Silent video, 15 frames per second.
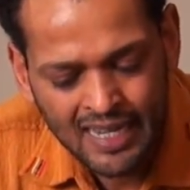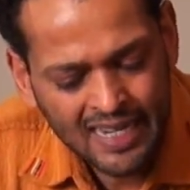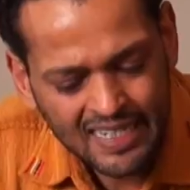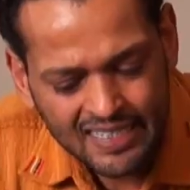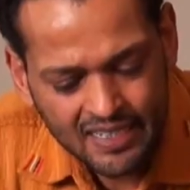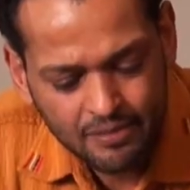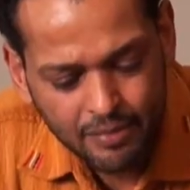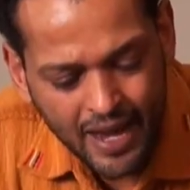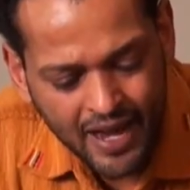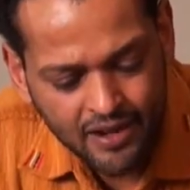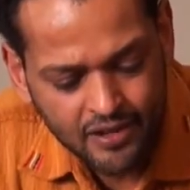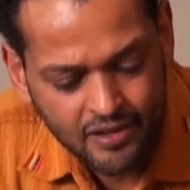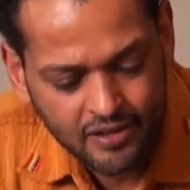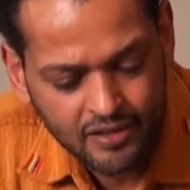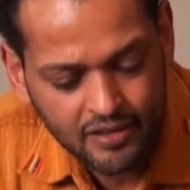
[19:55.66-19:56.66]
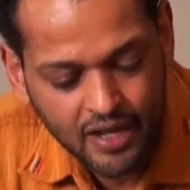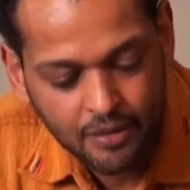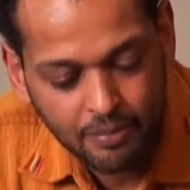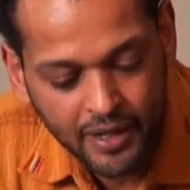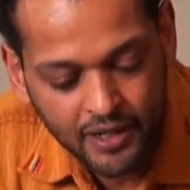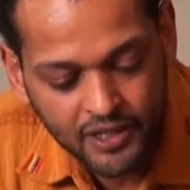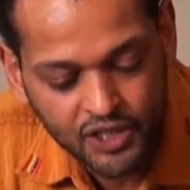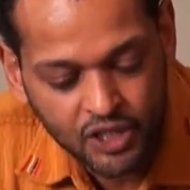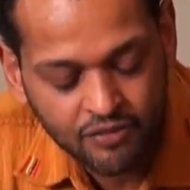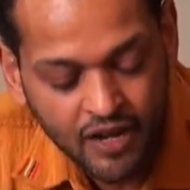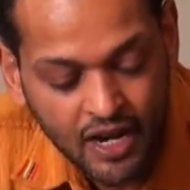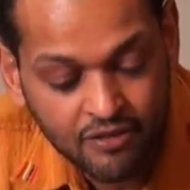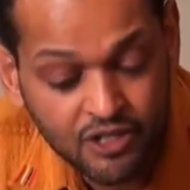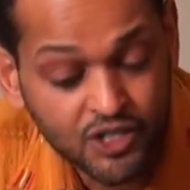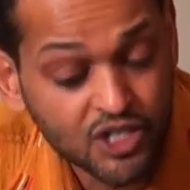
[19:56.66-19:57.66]
It didn't matter that Bailey
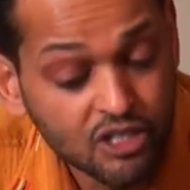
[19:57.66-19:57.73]
survivors,